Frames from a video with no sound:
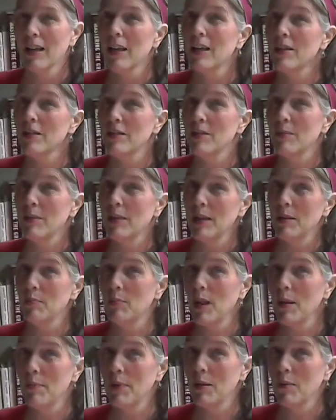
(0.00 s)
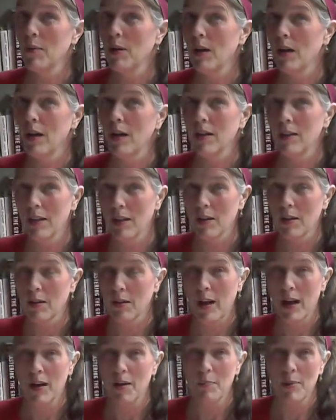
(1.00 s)
See, we need plumbing work.
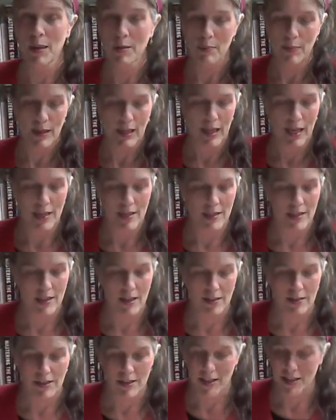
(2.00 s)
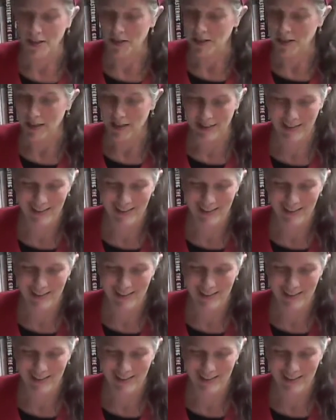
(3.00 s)
There are Airbnb guests downstairs.